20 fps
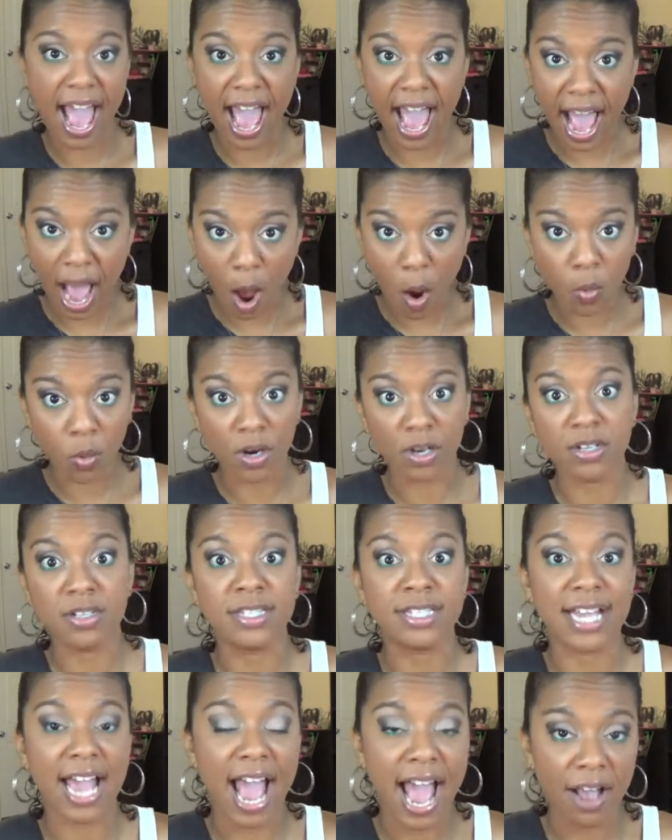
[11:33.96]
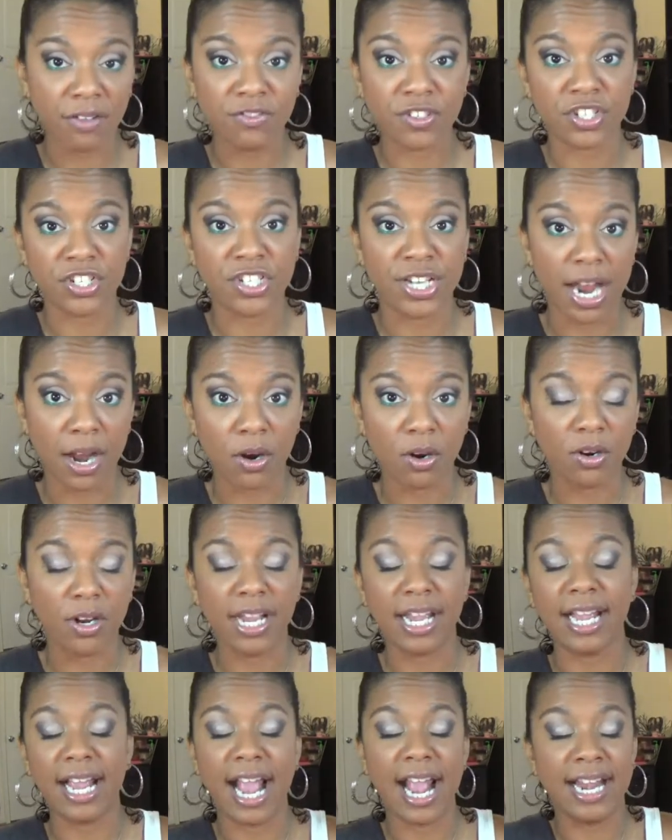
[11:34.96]
hours after
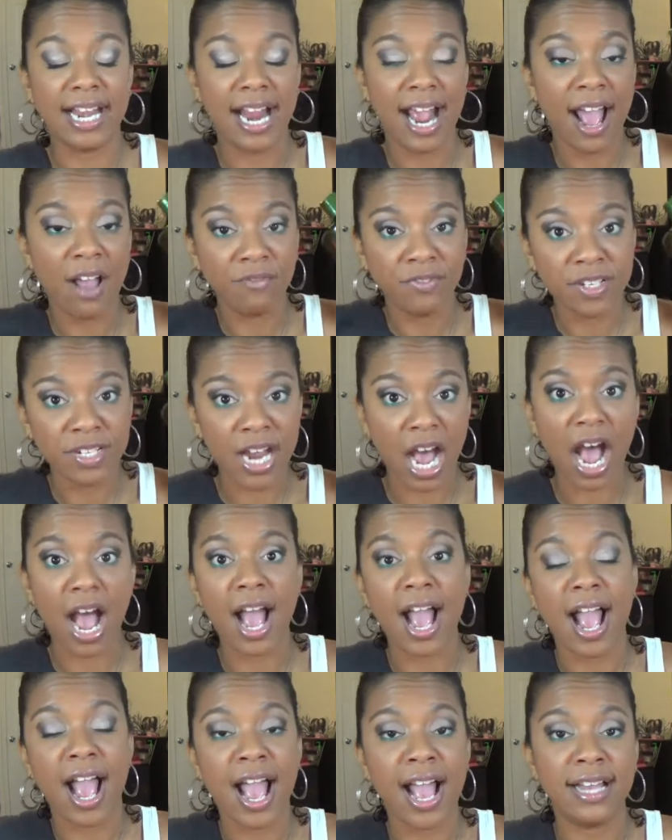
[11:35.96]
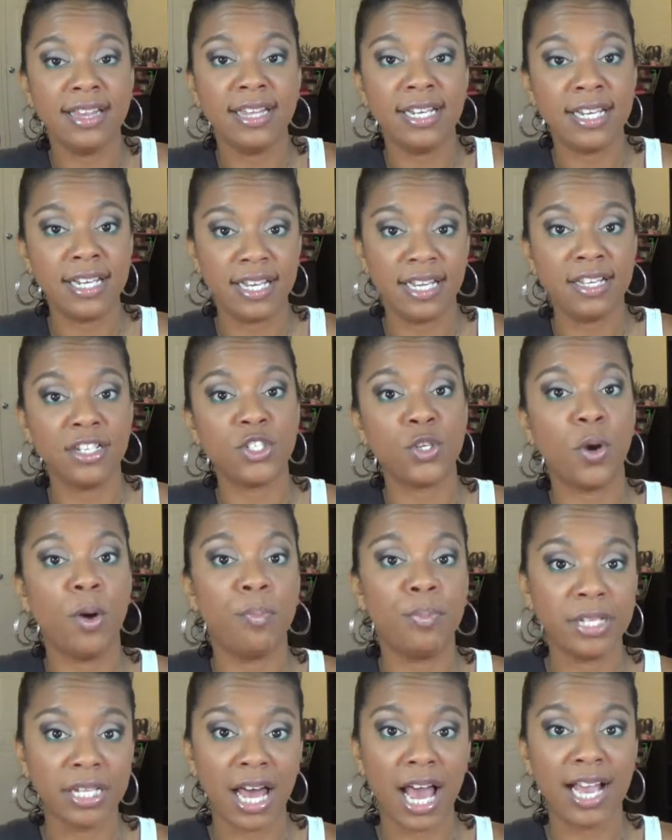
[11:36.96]
showering and have not had the need to
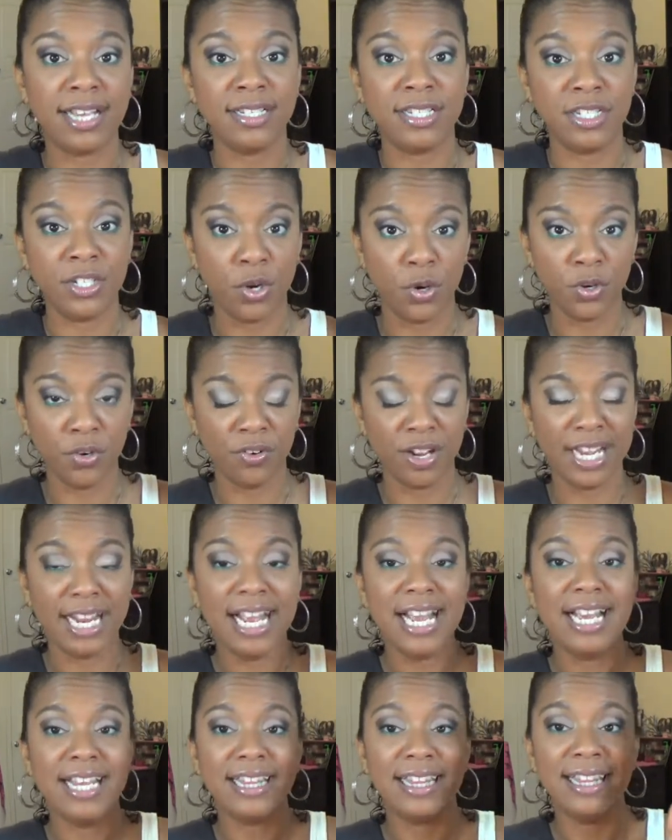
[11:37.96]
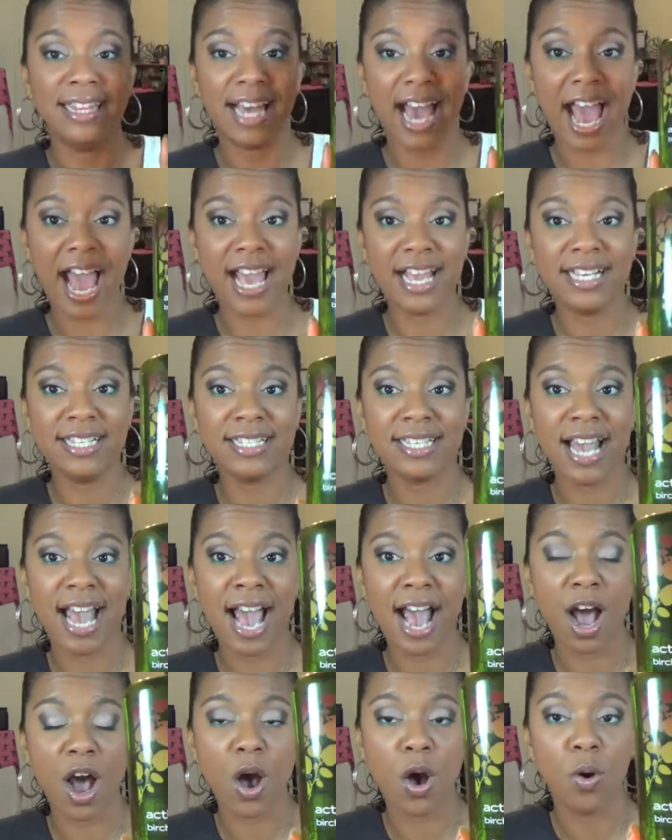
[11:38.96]
apply deodorant. That is
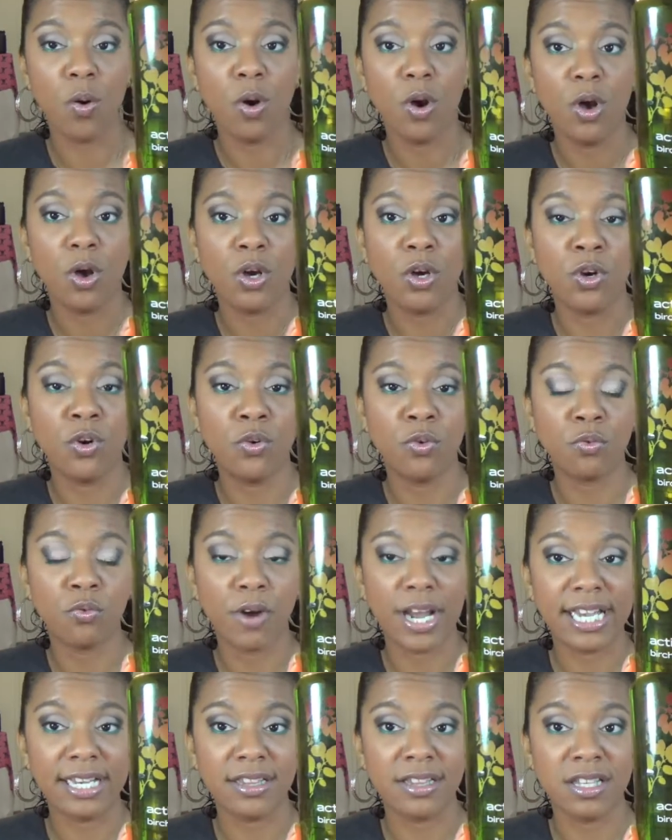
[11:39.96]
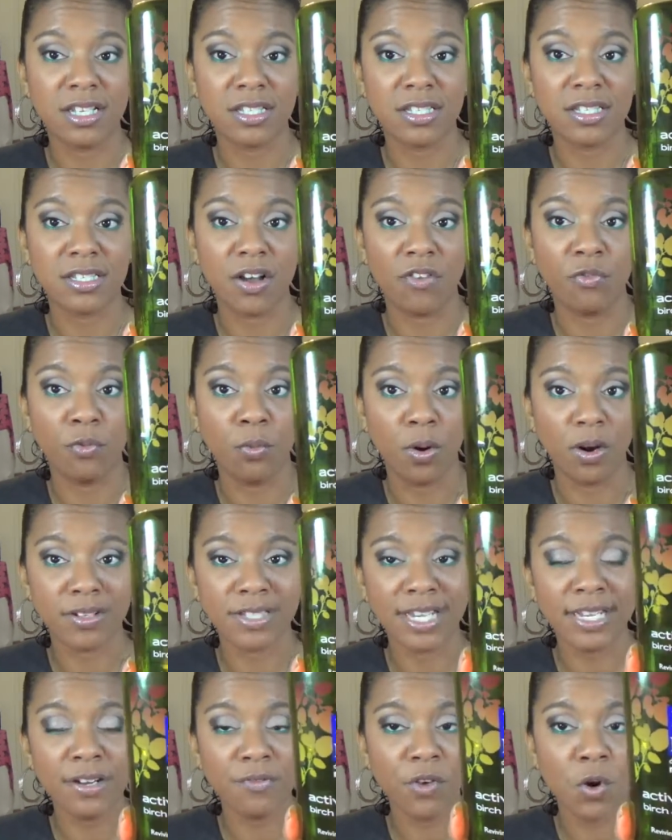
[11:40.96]
how great this stuff
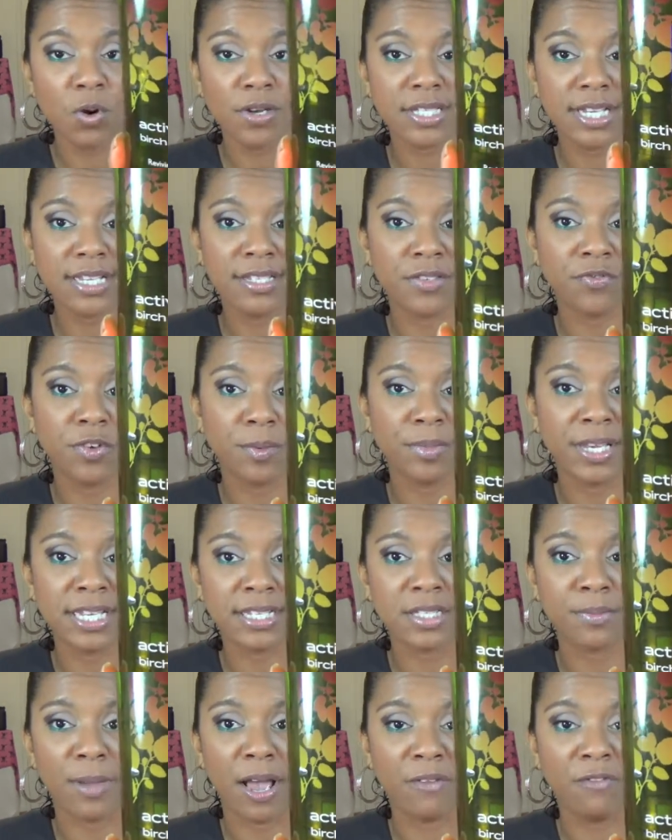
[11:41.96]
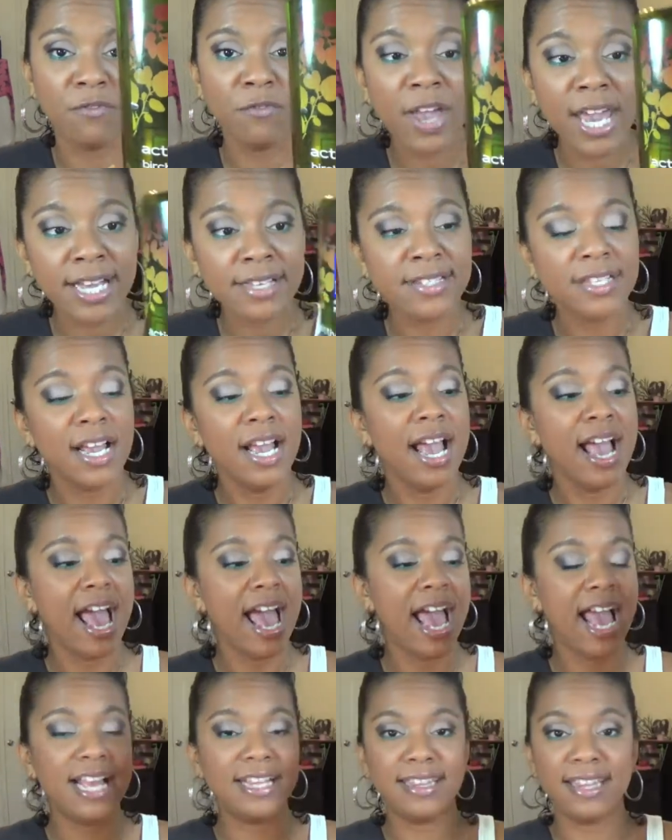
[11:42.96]
works. And of course, it's from Kiss My Face,
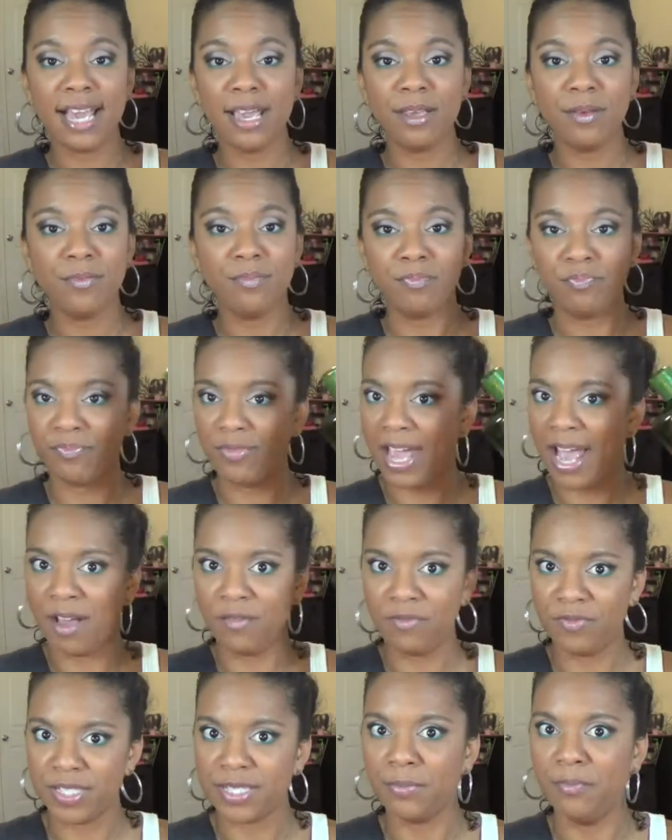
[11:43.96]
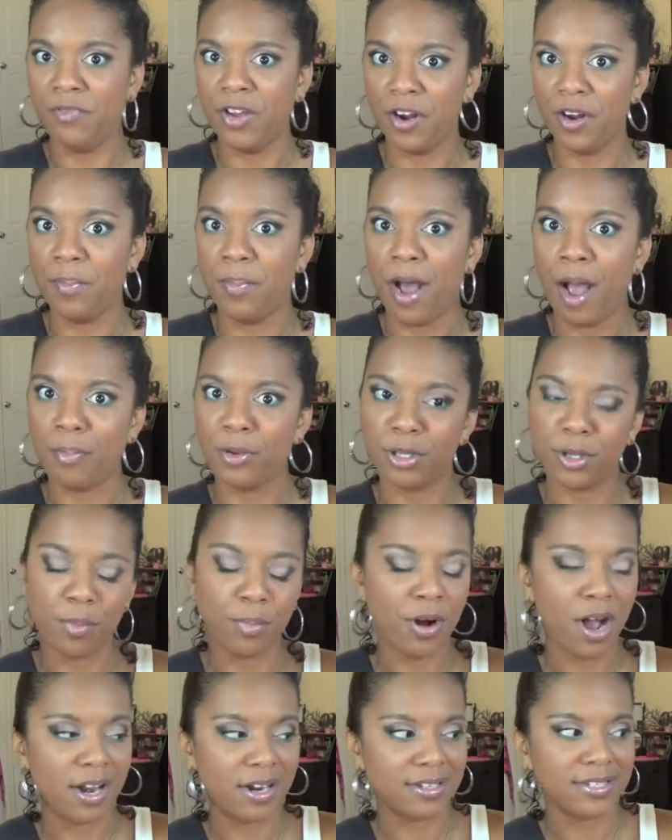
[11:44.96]
and they have some very popular
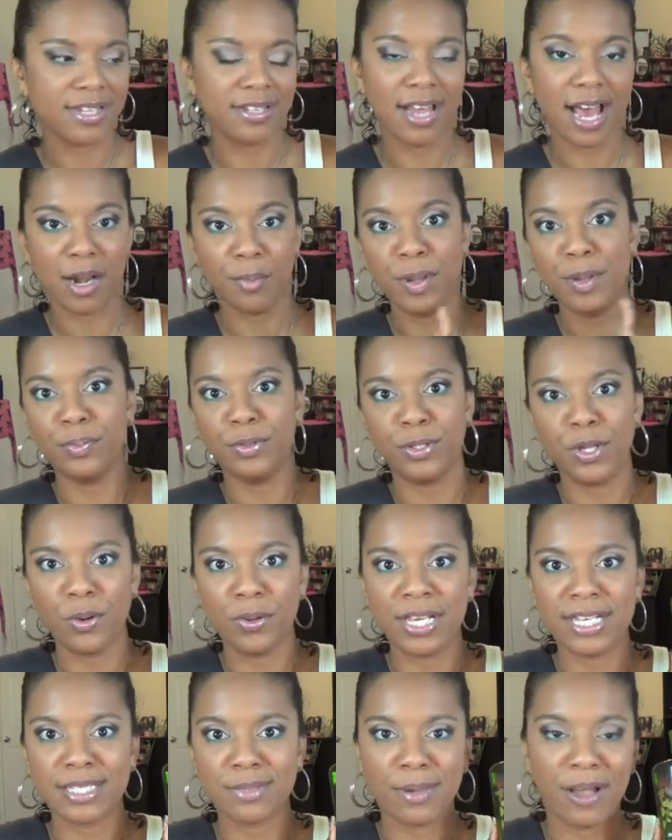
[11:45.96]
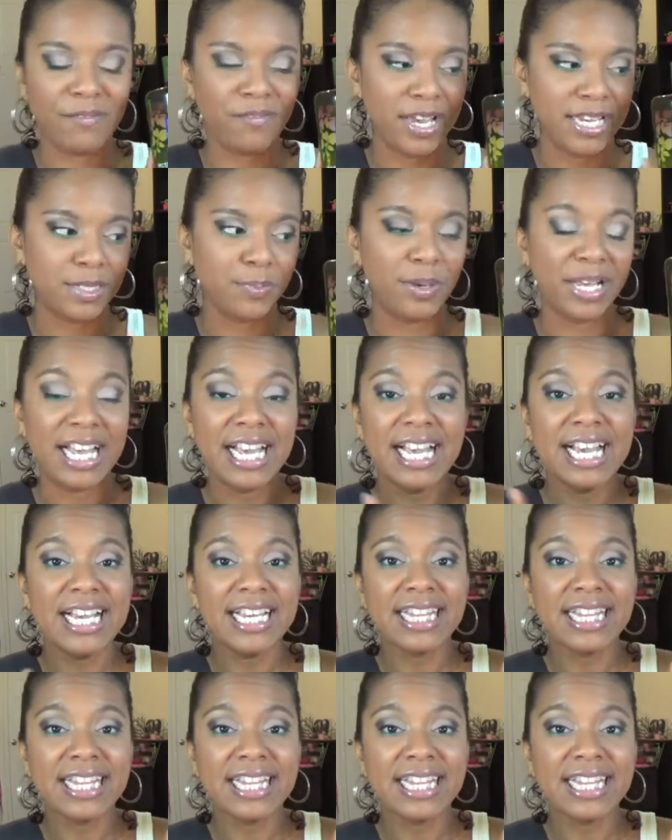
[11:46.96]
products. A lot of people know Kiss My Face, but